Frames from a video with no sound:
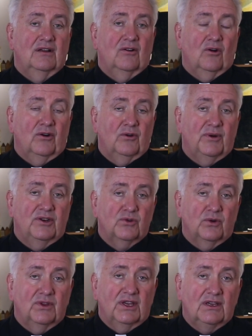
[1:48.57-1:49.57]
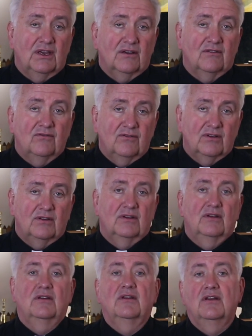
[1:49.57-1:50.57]
Or do we truly give
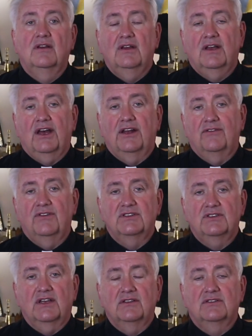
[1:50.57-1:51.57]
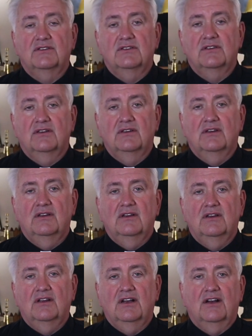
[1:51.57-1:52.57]
out of a sense
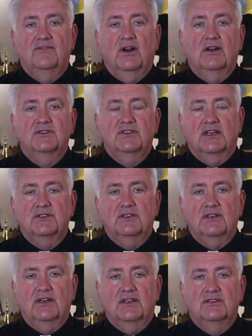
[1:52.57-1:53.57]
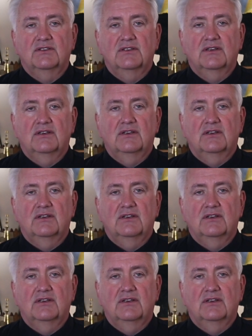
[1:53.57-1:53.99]
of our sustenance?